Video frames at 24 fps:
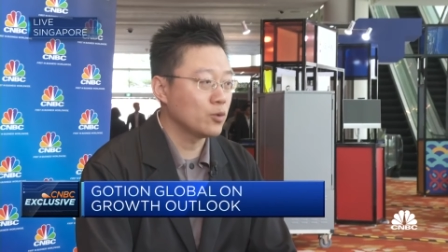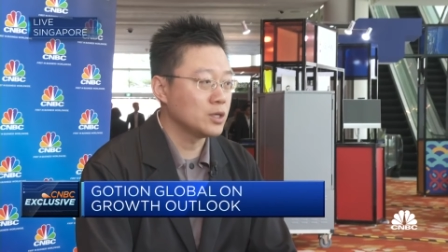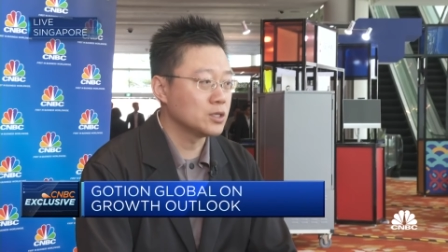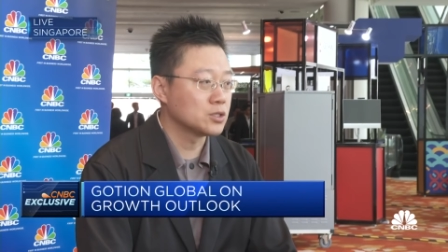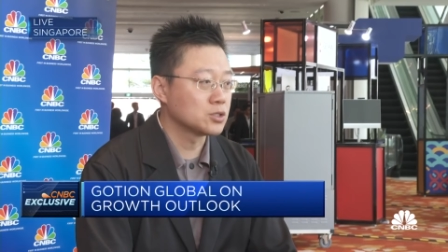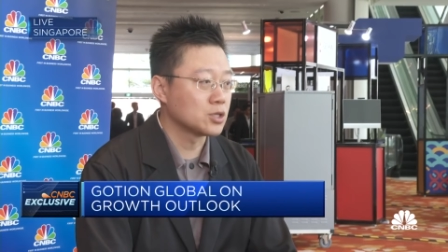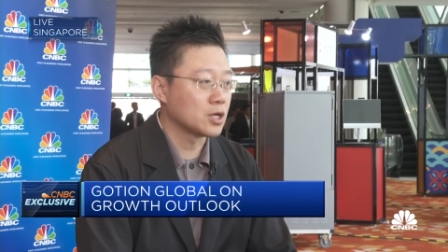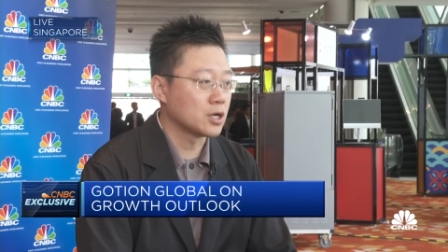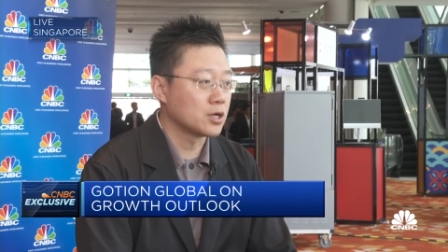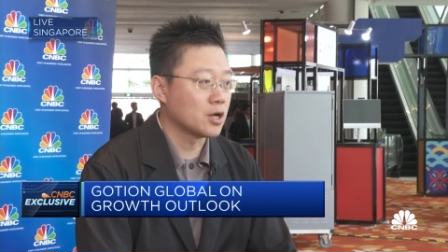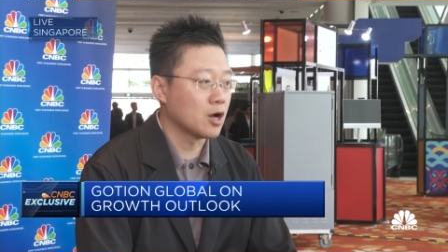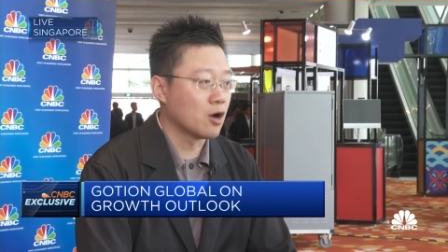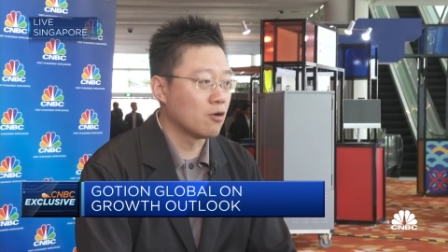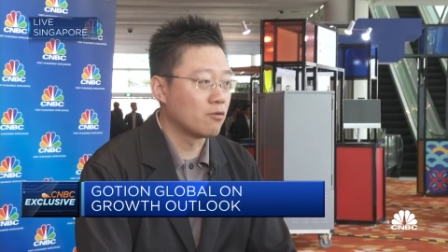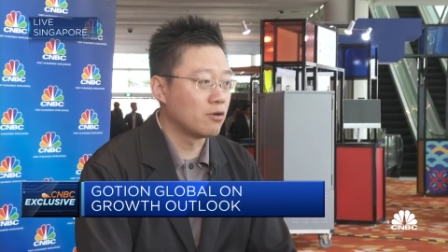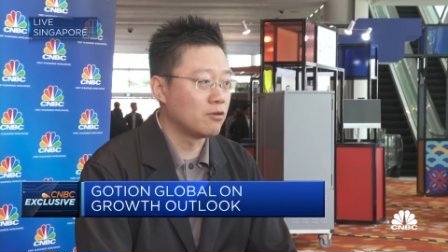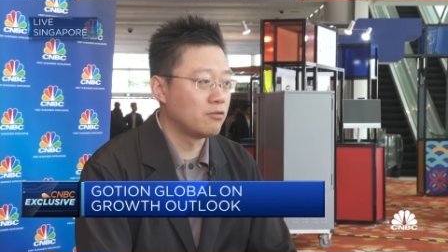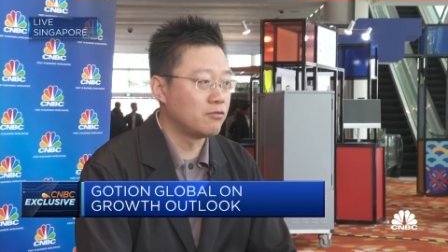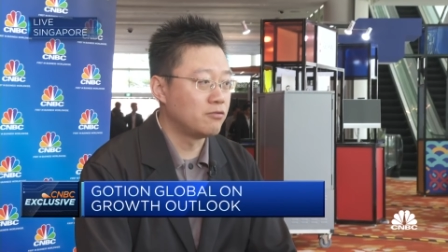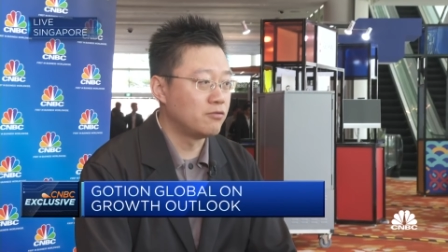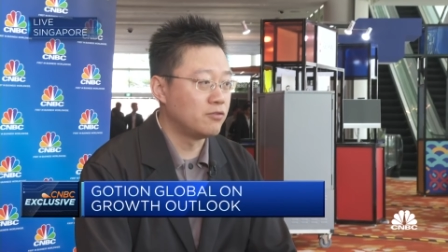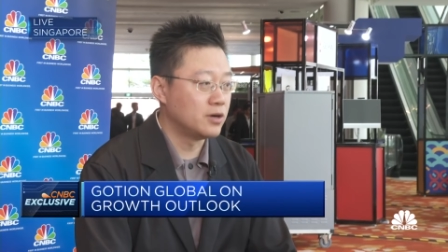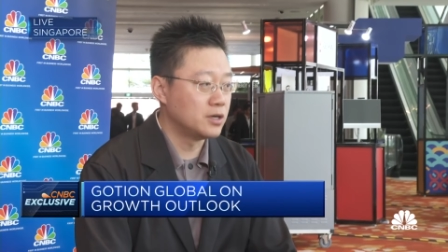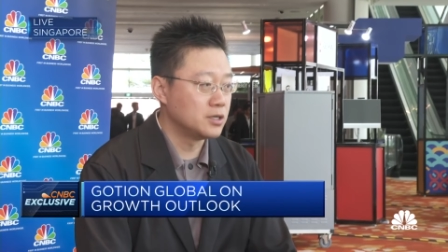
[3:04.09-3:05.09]
we started our
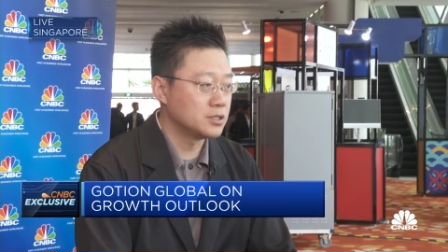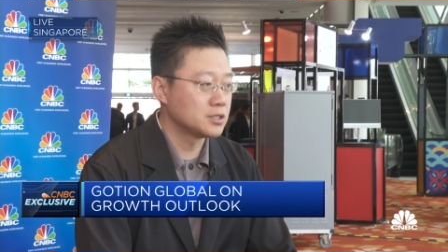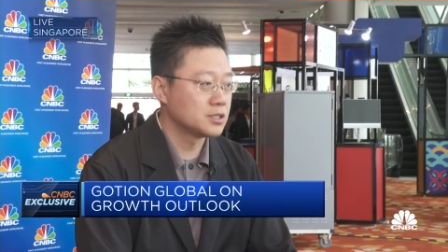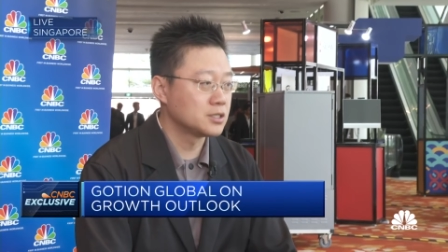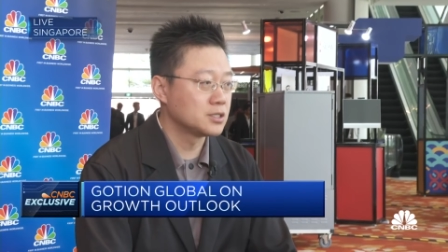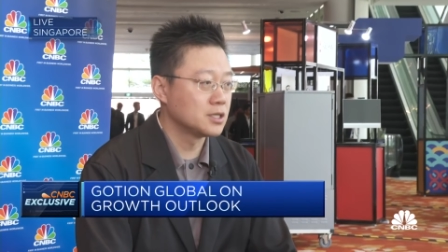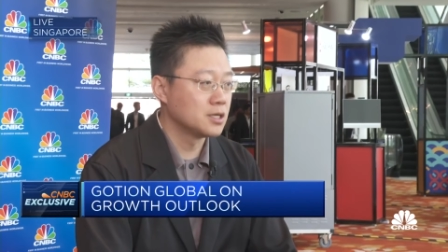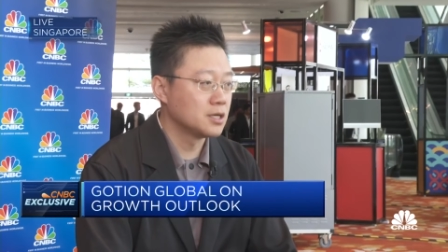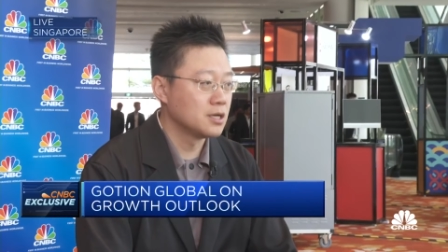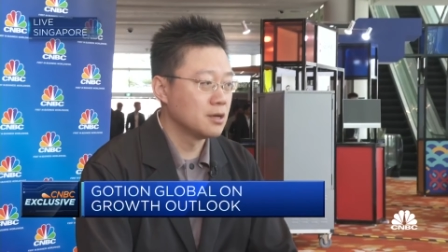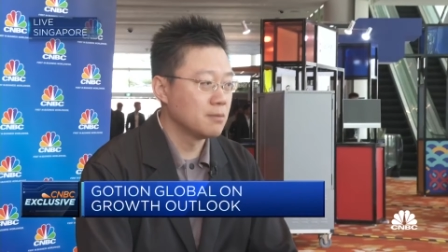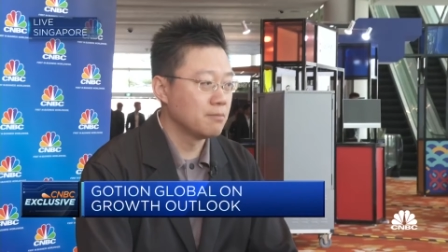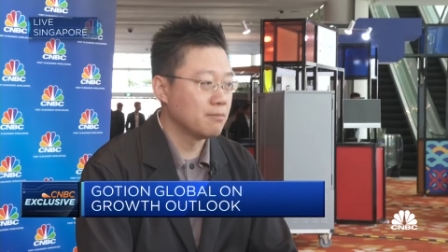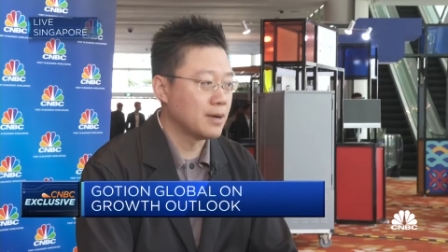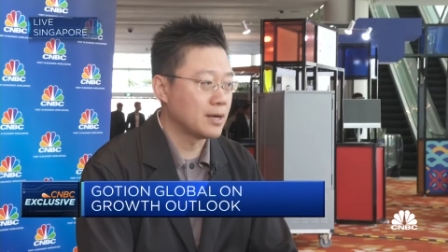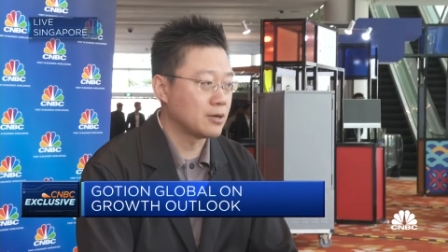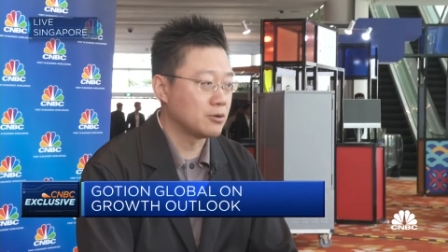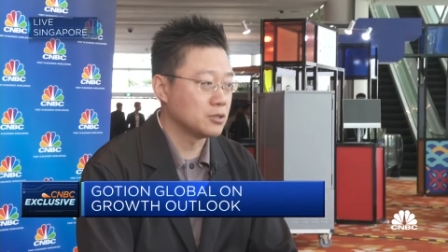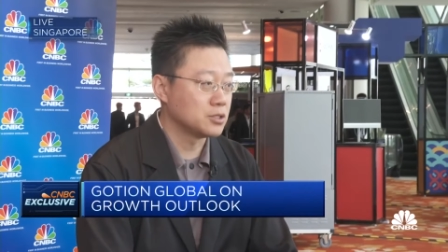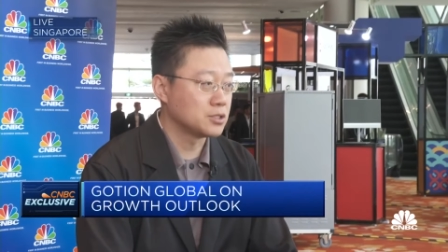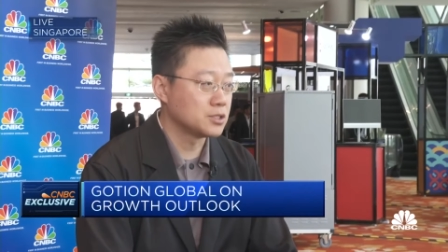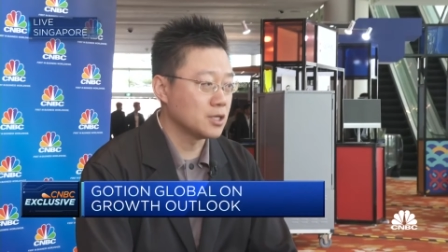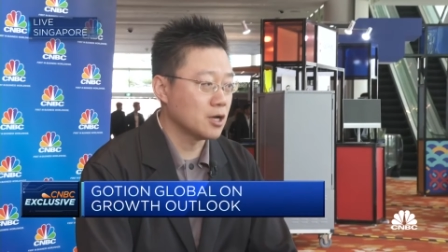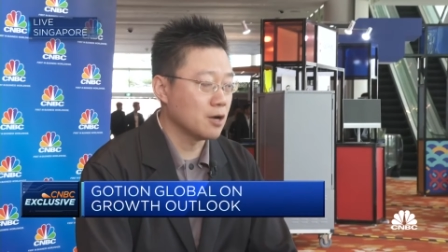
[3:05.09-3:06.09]
first
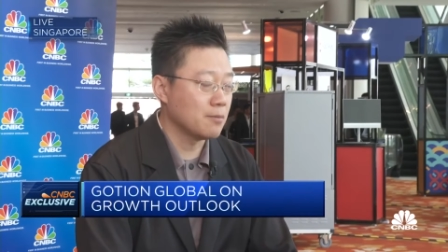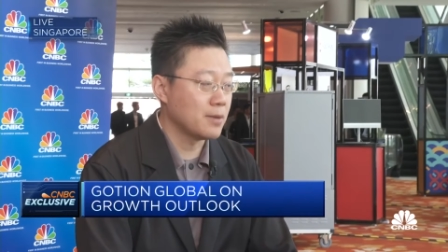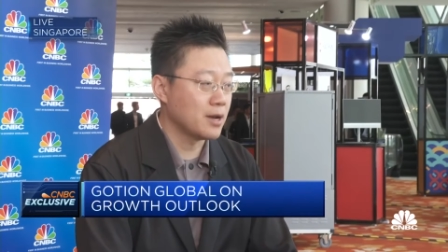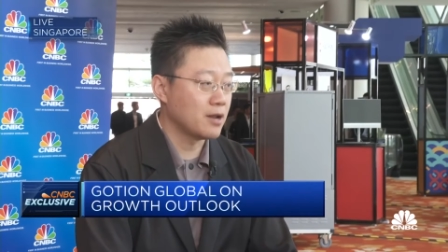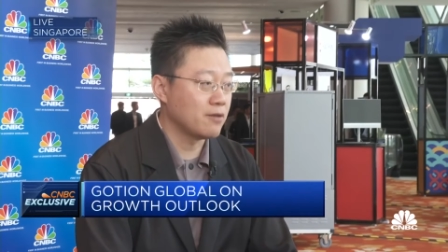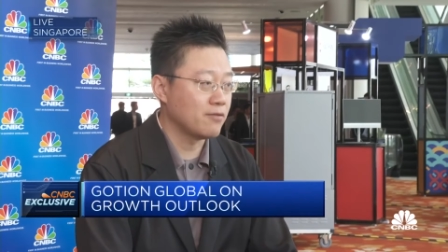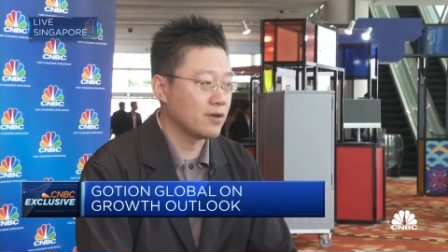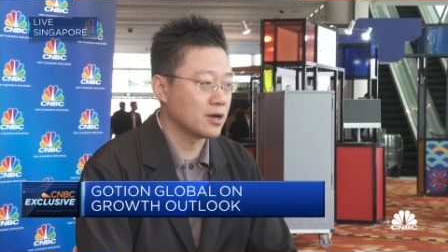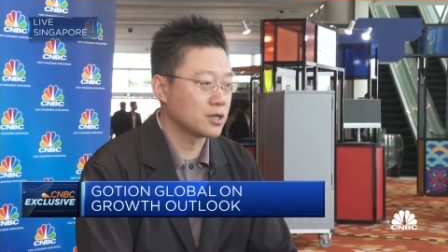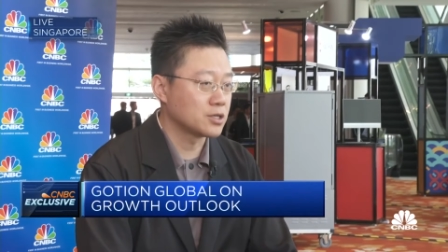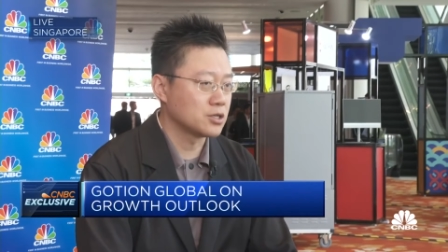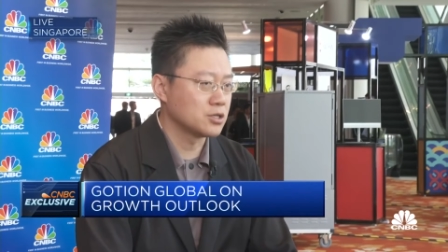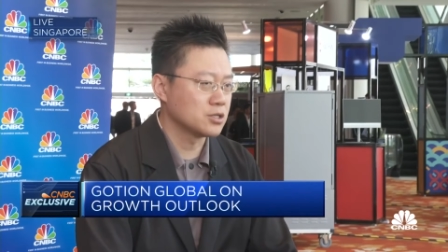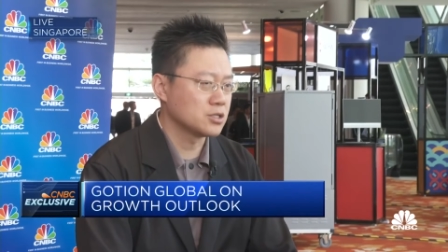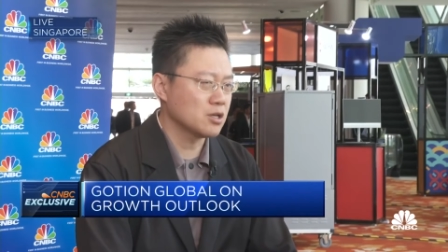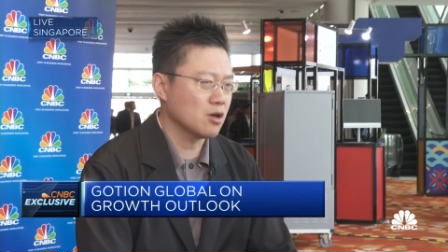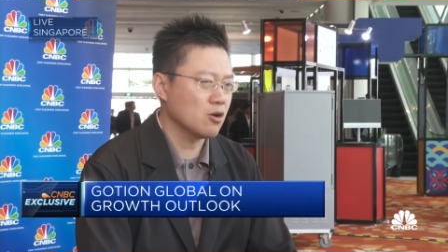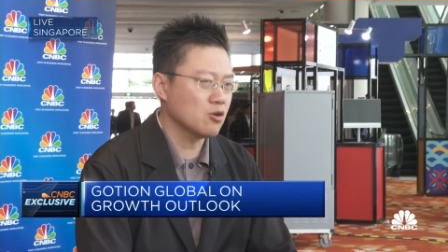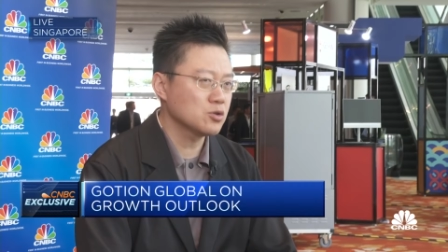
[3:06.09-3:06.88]
battery cell manufacturers,